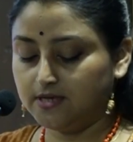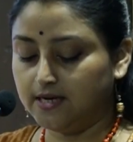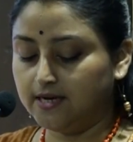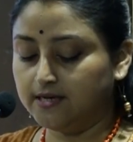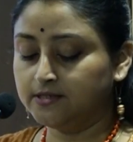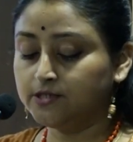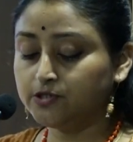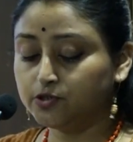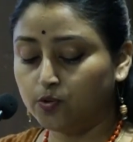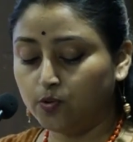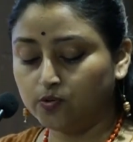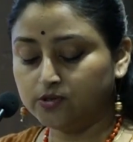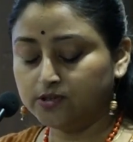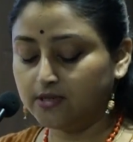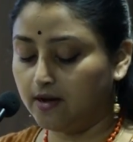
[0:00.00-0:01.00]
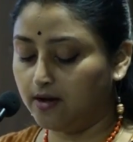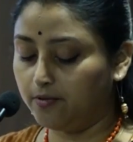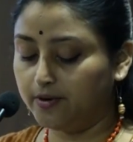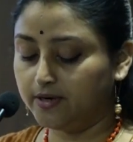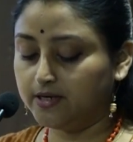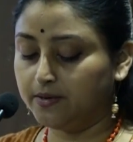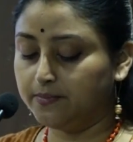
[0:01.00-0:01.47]
underscores
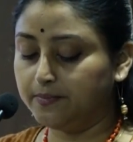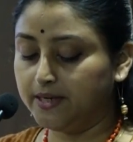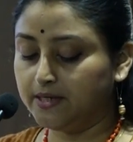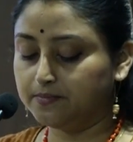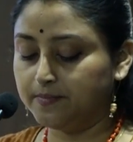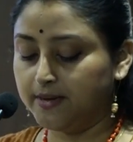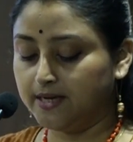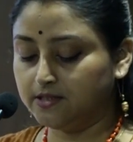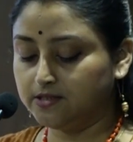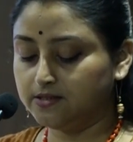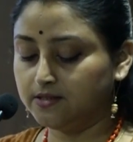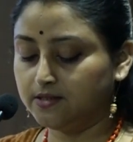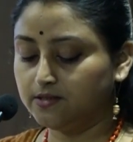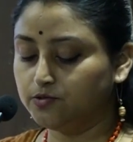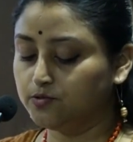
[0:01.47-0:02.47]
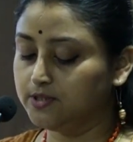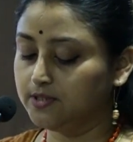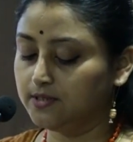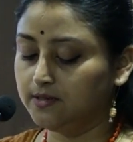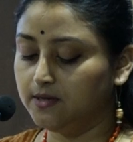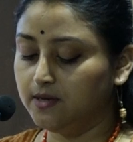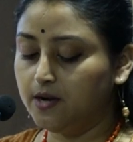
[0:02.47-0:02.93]
our commitment to
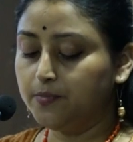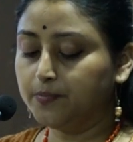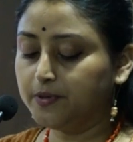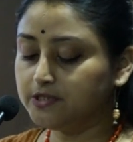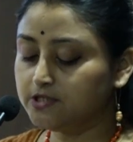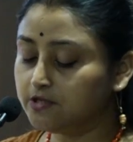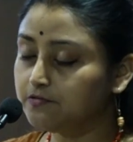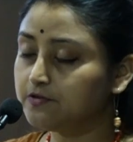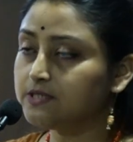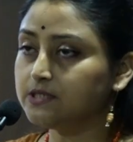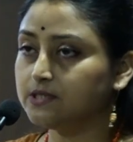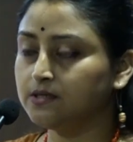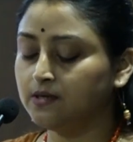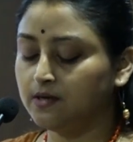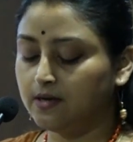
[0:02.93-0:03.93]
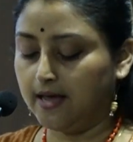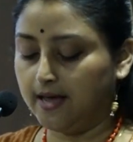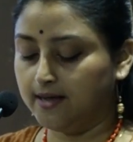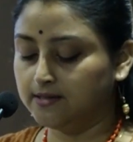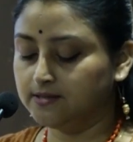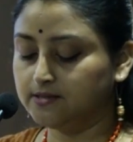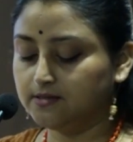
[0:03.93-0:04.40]
the preservation
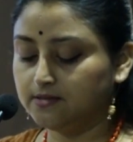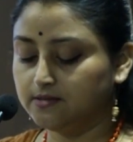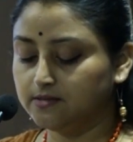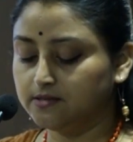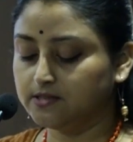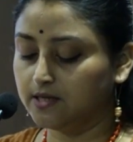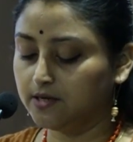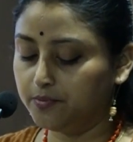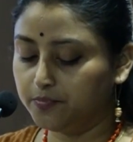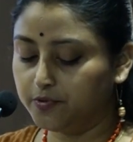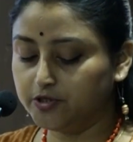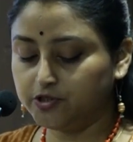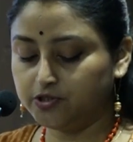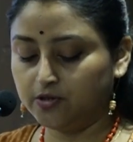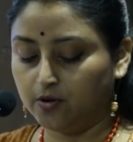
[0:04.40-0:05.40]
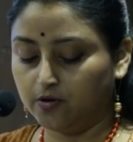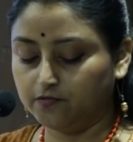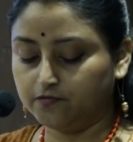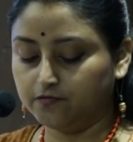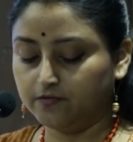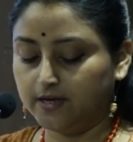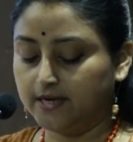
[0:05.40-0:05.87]
and celebration
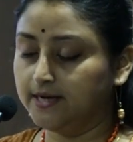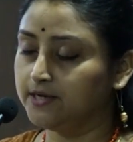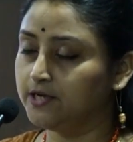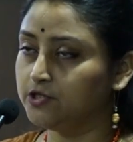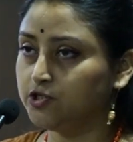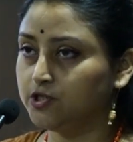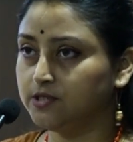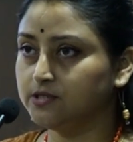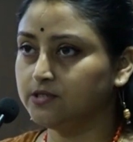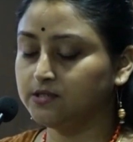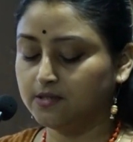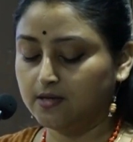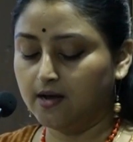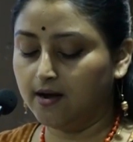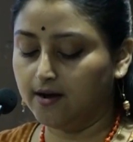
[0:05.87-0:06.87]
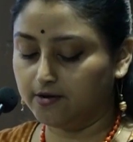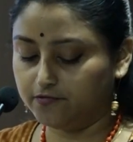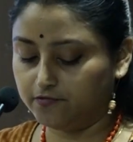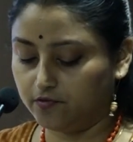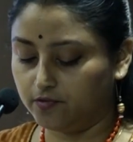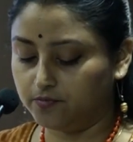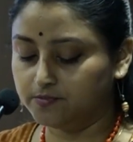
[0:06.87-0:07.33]
of indigenous art
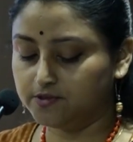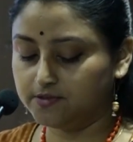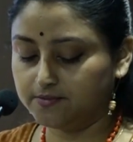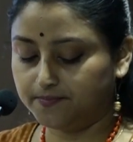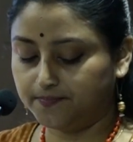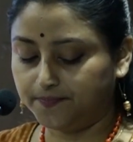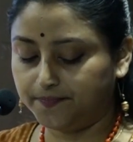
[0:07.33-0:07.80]
forms.